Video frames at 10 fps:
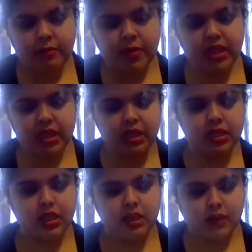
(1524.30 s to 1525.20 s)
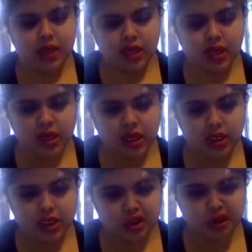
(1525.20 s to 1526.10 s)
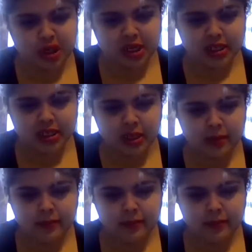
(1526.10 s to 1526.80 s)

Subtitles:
But let's see if I can kind of show you guys.